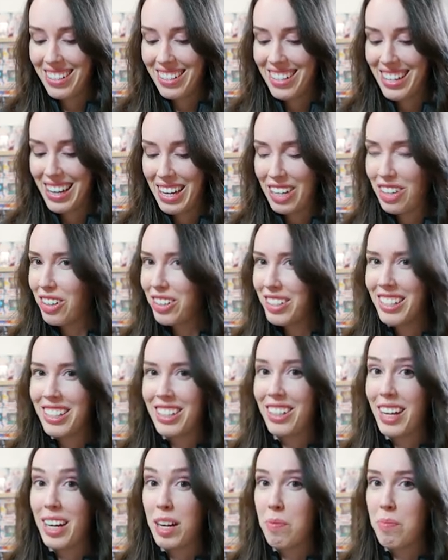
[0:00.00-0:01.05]
yeah, goes into
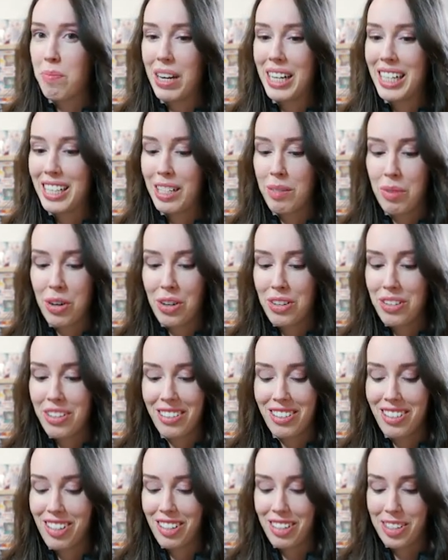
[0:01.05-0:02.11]
like a beast mode.
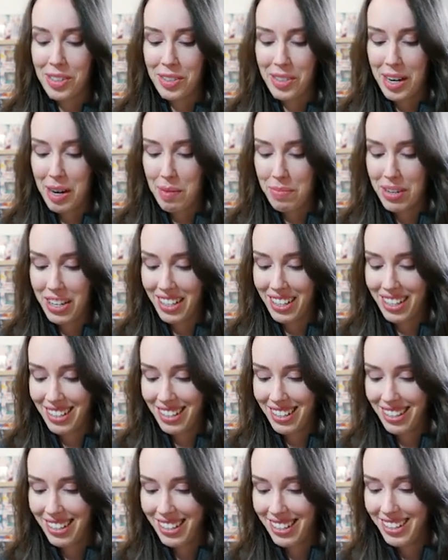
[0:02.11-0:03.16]
So epic.
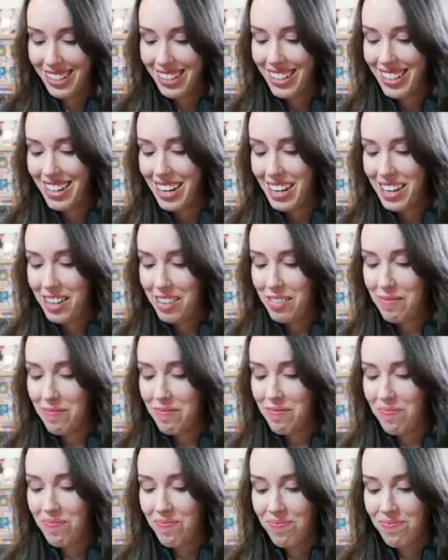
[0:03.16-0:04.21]

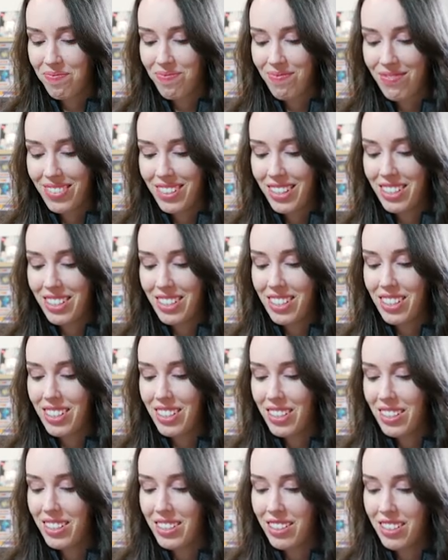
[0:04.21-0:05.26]
Um,
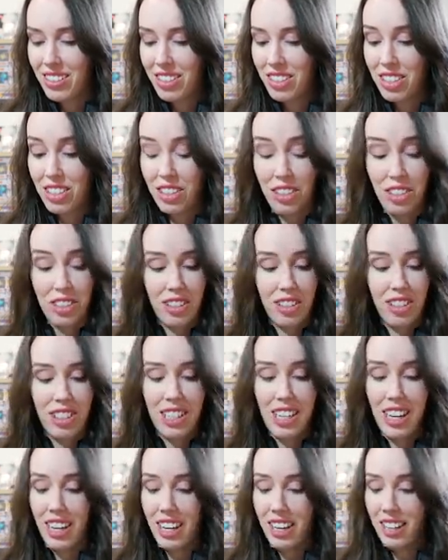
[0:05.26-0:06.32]
so,
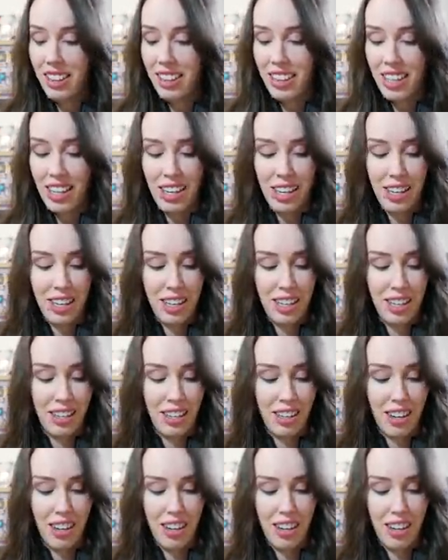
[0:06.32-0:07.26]
yeah, there